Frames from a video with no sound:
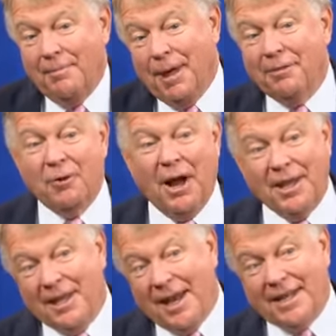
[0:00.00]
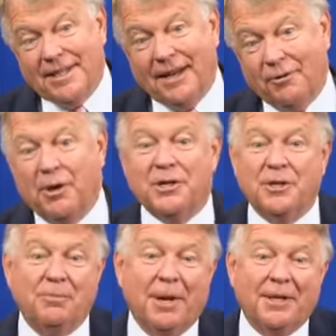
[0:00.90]
By the way, I get asked that
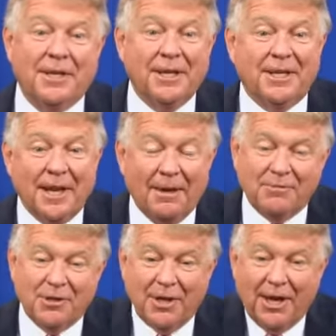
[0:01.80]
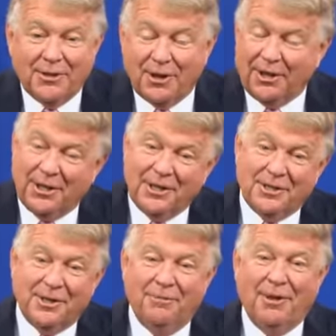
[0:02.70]
question about 10 times a day, so I think
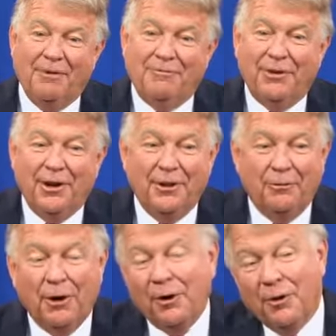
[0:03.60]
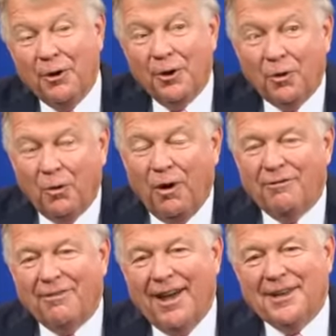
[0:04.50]
it's something I'm fairly well
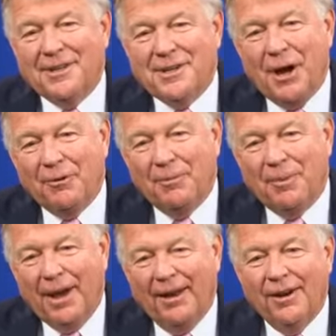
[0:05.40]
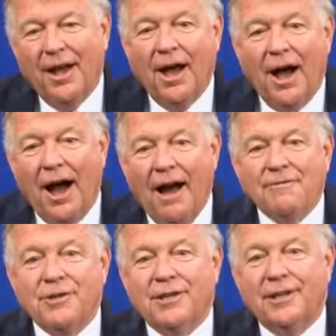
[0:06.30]
qualified to talk about.
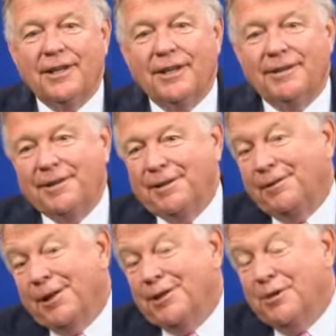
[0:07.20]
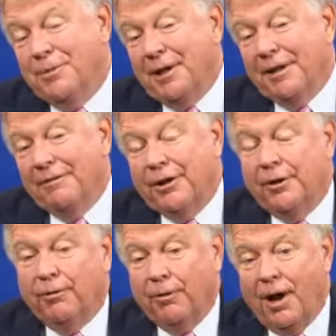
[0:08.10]
Obviously, unless you've been living
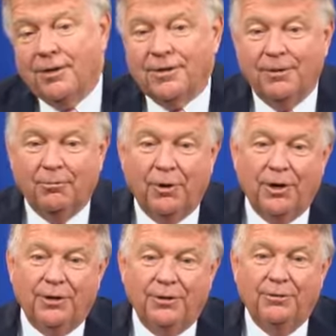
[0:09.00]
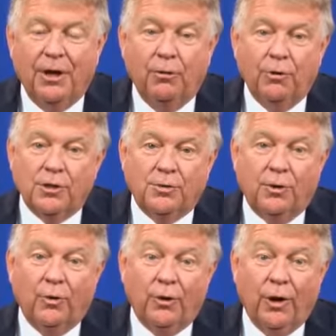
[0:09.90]
under a rock somewhere, you know what's
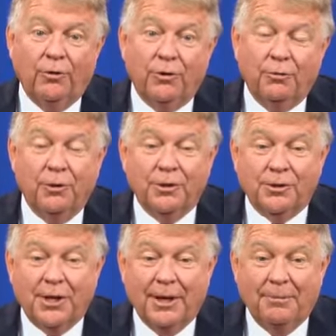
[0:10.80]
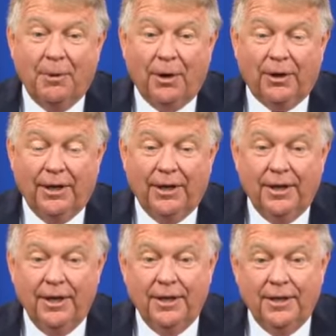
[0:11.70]
going on in the real estate market.
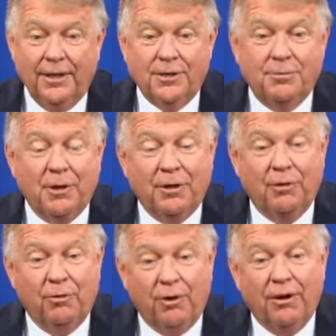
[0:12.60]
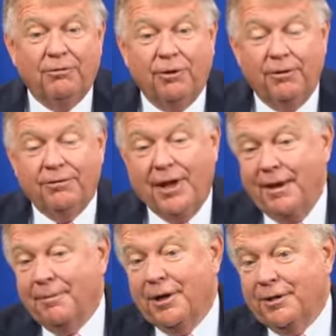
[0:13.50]
This has been a rough
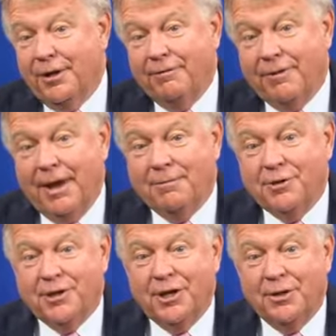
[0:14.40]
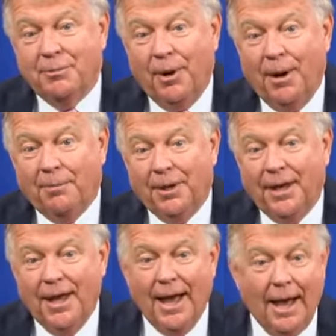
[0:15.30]
time and a tough time to sell your property.
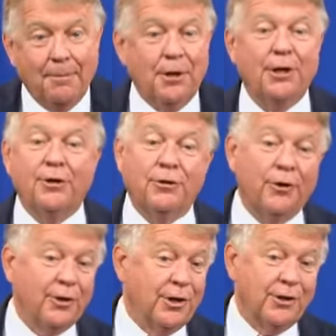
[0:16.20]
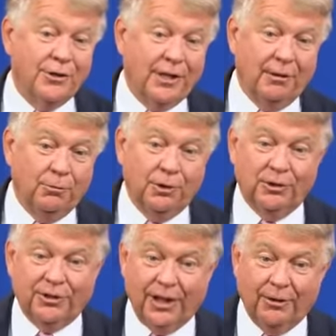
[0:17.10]
I've been here 30 years selling real
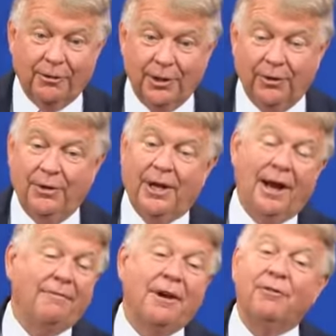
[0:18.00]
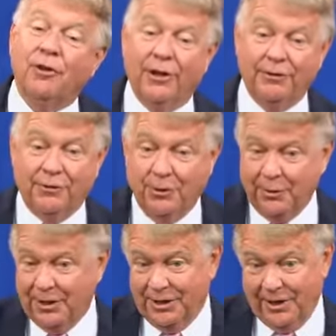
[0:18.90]
estate on Hilton Head. I've never lived
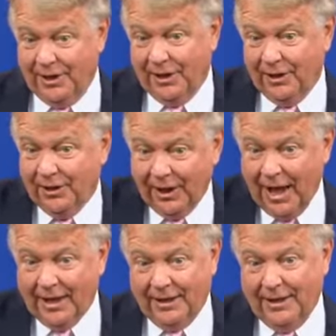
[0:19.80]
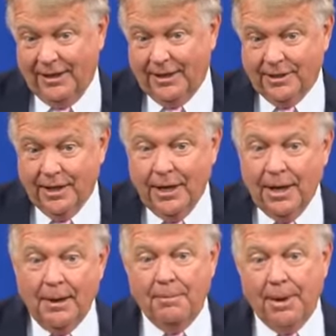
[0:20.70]
through anything like this.
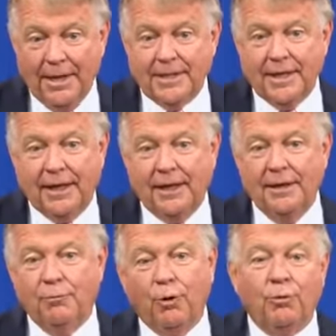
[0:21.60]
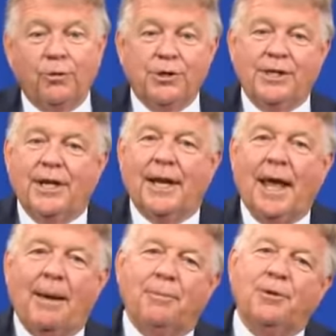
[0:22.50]
Basically, what we're seeing
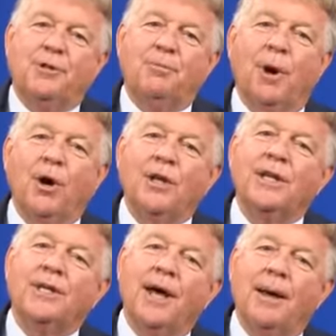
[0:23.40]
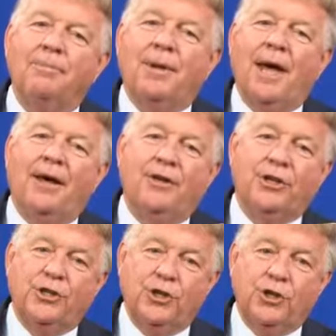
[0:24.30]
happen is the market topped out
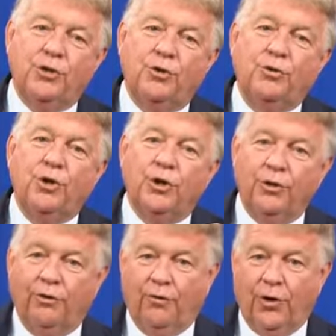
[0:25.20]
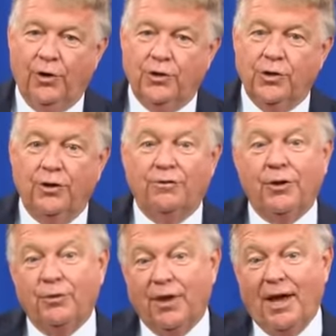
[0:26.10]
in June the 1st of
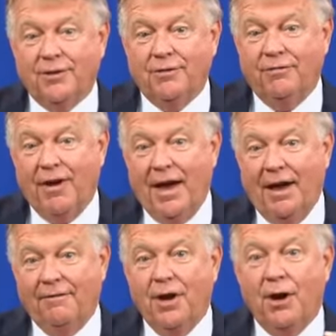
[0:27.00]
2005.